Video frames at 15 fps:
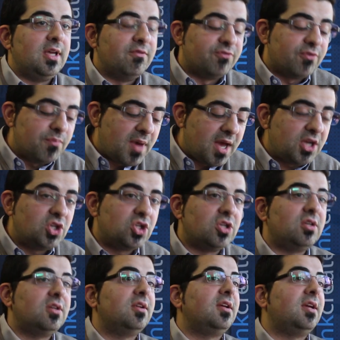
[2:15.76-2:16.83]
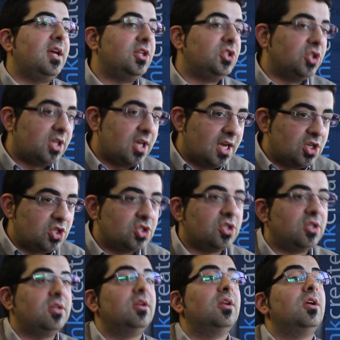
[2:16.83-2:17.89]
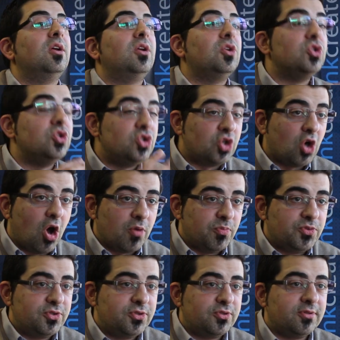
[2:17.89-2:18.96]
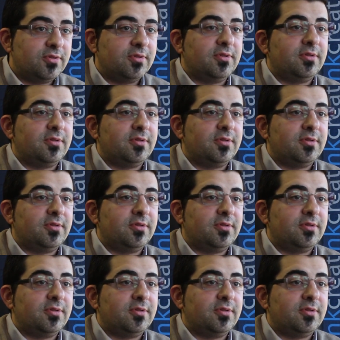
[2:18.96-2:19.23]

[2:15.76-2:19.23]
information, education, jobs.